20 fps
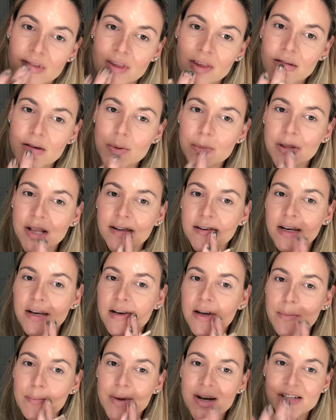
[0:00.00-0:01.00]
You blend it
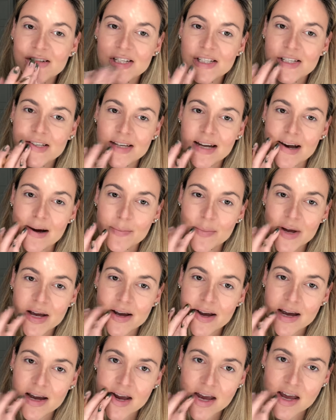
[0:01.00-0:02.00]
in by just
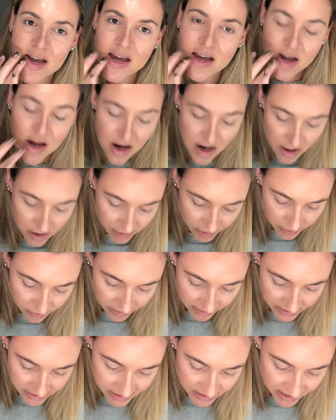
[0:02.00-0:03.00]
tapping. You
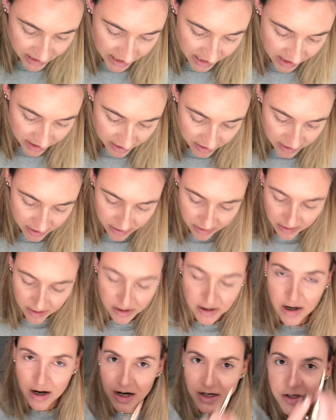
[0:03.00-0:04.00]
can take the
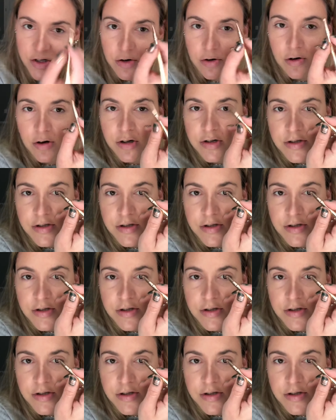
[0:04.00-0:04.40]
contour,